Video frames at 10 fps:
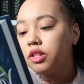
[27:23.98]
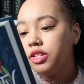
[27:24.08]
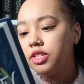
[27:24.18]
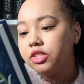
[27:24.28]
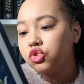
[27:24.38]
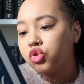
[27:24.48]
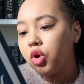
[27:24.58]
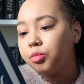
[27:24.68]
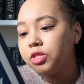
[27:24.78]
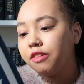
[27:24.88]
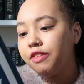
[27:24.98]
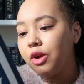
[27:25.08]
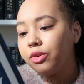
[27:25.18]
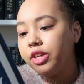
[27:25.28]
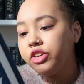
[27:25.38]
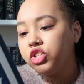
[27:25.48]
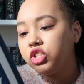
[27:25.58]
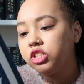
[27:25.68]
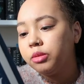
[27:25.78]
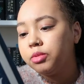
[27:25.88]
let's see the tropes: the fake
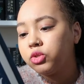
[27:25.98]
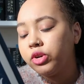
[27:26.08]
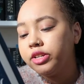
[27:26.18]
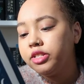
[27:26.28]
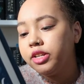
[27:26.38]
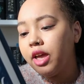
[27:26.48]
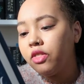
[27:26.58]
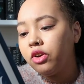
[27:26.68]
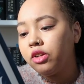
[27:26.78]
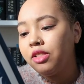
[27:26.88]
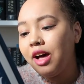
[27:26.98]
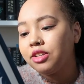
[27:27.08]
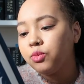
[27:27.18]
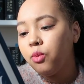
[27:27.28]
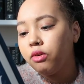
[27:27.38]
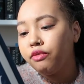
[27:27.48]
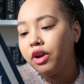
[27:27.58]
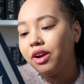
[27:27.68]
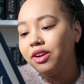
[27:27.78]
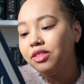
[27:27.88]
relationship, stranded together, class
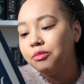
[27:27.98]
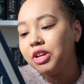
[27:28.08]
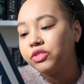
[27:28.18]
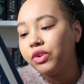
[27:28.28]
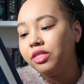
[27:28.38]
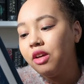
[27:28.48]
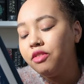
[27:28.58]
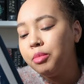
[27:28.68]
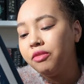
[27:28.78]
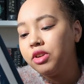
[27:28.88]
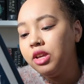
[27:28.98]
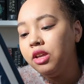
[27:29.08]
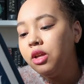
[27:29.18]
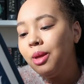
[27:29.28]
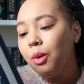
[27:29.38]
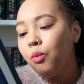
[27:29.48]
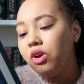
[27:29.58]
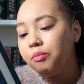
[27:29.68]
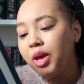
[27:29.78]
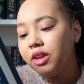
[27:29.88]
warfare, the best friend love epiphany,
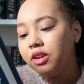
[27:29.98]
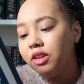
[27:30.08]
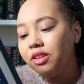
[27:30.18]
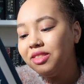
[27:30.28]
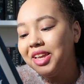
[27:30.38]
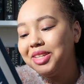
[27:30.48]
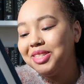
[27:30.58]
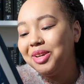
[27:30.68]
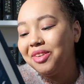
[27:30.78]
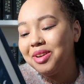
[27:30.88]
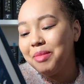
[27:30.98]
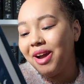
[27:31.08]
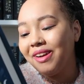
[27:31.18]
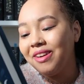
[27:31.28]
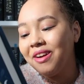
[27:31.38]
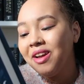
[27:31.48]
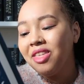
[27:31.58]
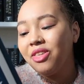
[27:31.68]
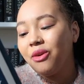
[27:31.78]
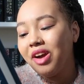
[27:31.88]
one bed, the secret admirer,
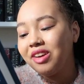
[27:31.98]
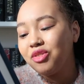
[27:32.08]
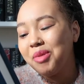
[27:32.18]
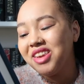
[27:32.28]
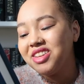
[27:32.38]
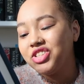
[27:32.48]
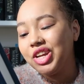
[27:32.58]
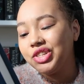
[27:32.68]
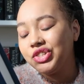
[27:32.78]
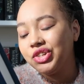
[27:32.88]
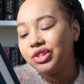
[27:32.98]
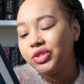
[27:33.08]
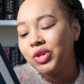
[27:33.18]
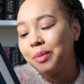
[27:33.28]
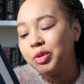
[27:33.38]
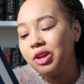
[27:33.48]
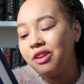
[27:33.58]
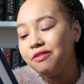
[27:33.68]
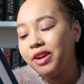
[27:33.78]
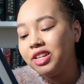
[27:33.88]
the grand romantic gesture, trapped in a
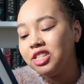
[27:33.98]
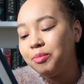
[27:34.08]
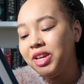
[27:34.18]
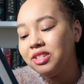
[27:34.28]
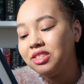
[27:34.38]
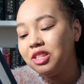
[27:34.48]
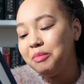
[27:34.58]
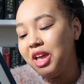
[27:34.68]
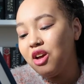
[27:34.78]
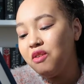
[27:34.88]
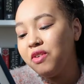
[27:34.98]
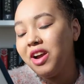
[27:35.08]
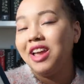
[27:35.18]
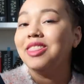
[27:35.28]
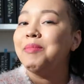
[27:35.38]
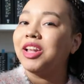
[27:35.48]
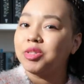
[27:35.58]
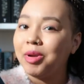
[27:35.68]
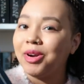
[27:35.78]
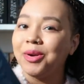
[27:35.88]
confined space, the makeover, and the
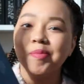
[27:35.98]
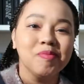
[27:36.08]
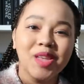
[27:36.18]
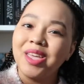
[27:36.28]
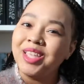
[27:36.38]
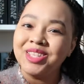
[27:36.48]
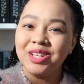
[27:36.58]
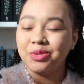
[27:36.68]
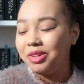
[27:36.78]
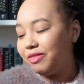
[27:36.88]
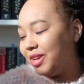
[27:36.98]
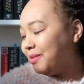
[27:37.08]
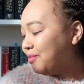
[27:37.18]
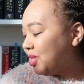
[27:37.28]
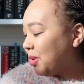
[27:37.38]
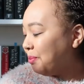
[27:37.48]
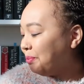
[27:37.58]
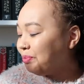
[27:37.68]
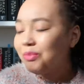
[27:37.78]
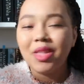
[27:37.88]
matchmaker. That sounds really funny, so
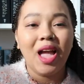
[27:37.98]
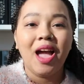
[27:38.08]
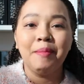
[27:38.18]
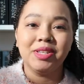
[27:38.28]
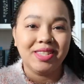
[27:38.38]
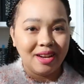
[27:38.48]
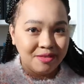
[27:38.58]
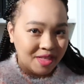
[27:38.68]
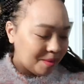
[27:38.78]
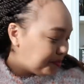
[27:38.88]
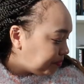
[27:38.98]
I'm excited for that.